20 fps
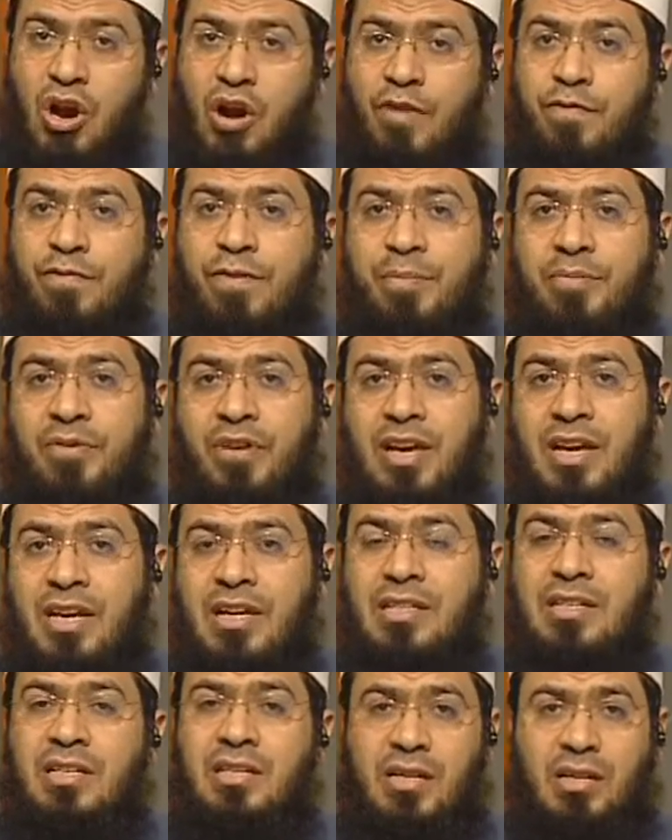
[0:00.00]
of
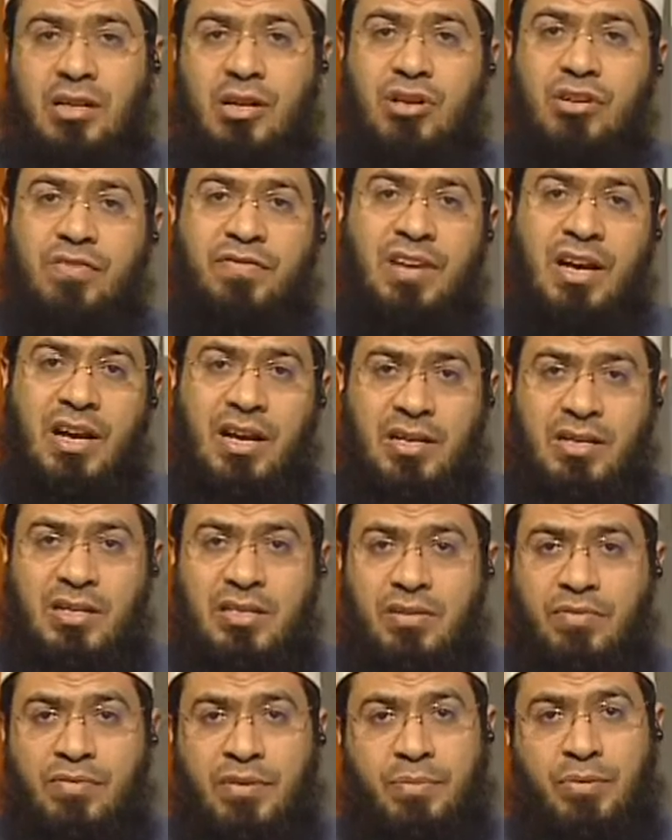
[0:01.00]
fabricating a lot of
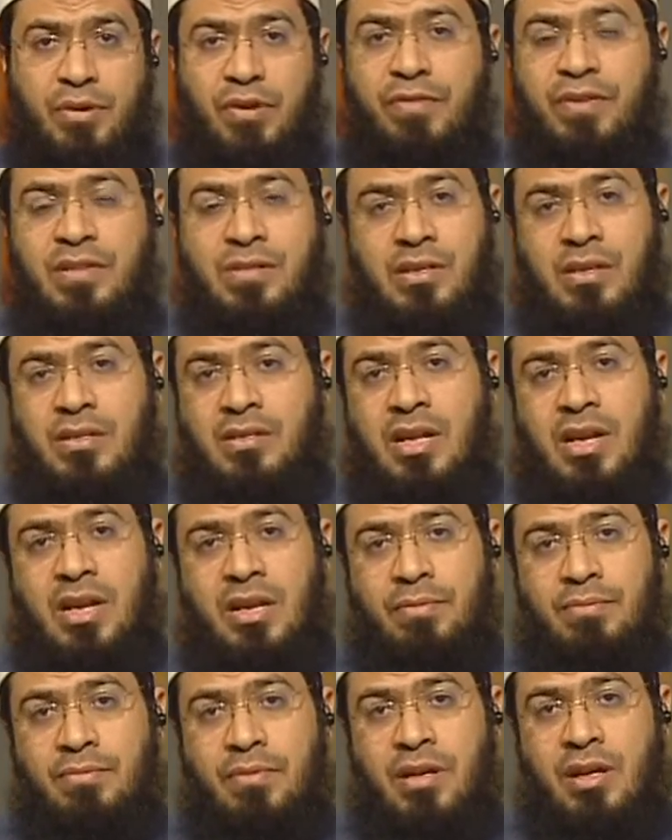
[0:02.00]
ahadith of the Prophet sallallahu alaihi
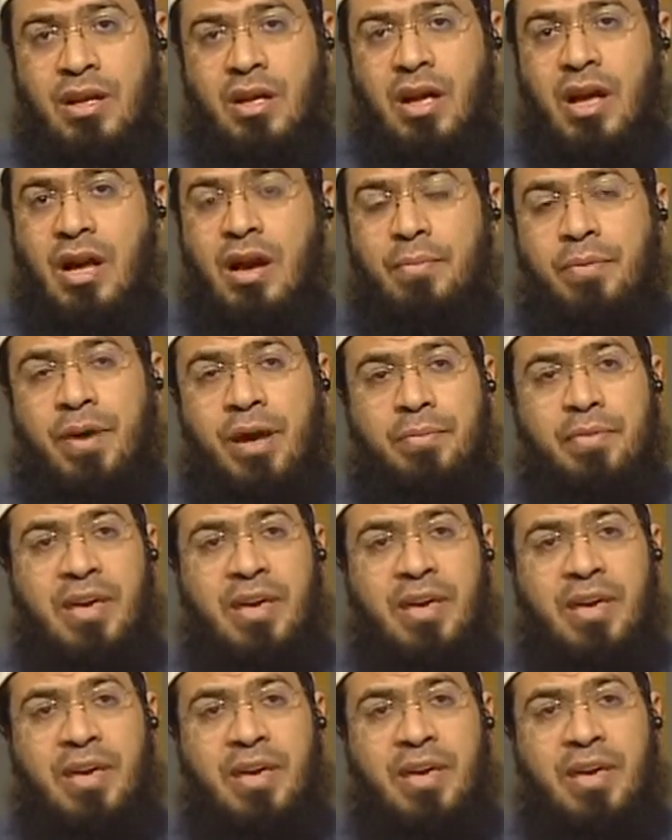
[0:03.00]
wasallam. By